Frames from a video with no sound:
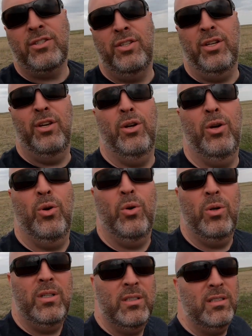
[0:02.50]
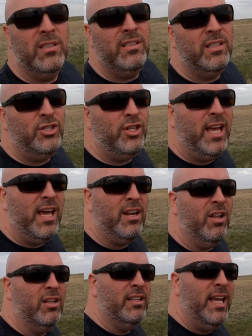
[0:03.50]
to the
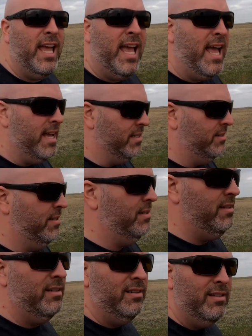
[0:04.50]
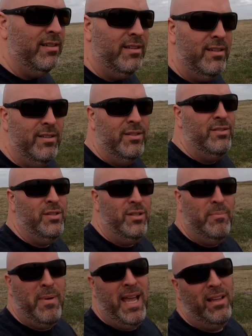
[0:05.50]
channel and to
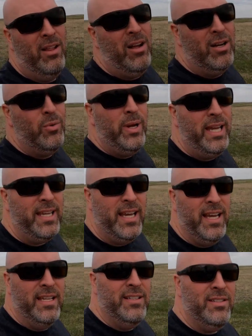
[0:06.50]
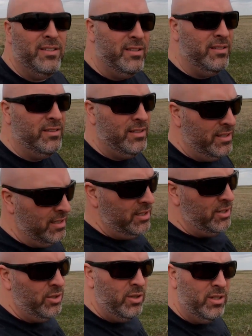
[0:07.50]
the May long weekend,
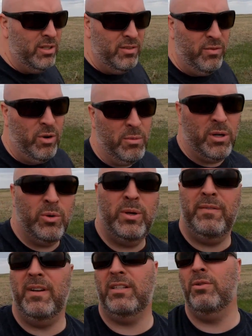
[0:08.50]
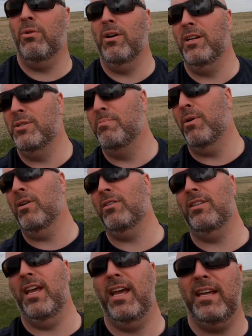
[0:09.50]
former Queen Victoria's
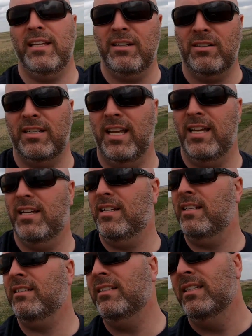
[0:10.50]
birthday here in Canada.